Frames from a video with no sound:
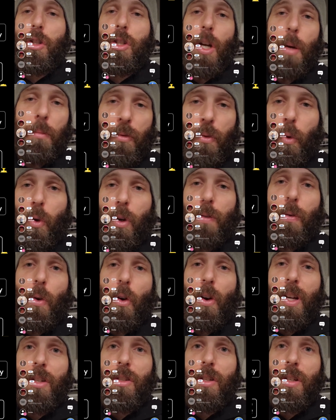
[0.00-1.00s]
or jump
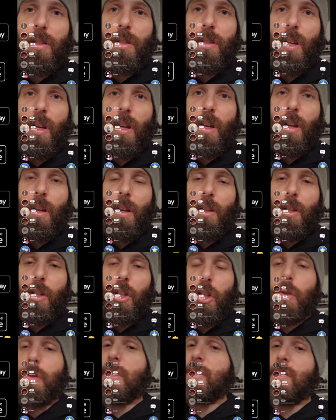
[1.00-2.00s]
44 inches,
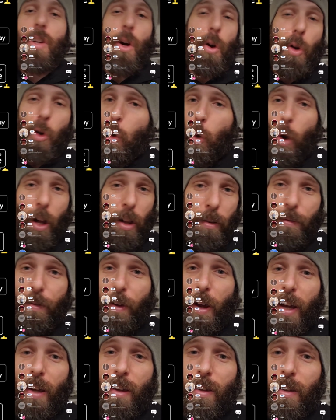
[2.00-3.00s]
you just don't
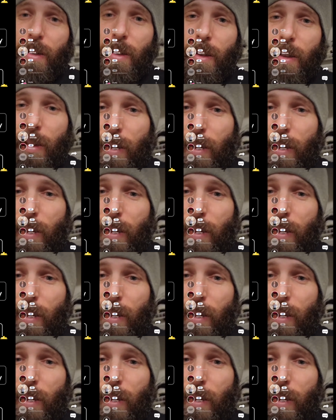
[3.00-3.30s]
qualify.